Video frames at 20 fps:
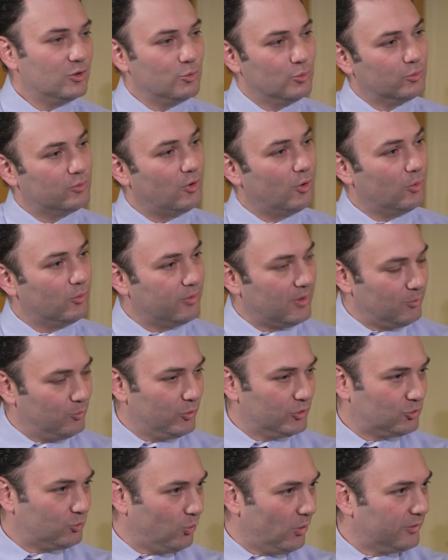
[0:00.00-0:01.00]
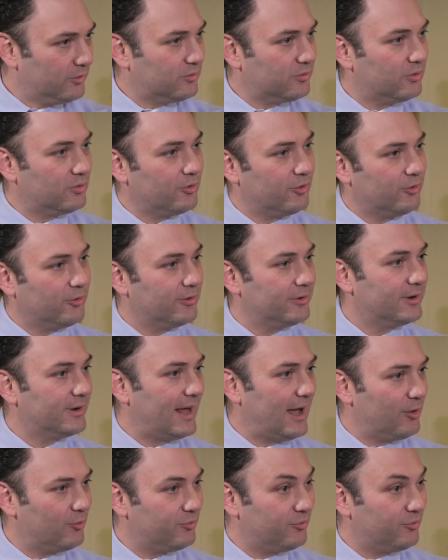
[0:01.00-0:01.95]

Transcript: You told them which ones to turn and how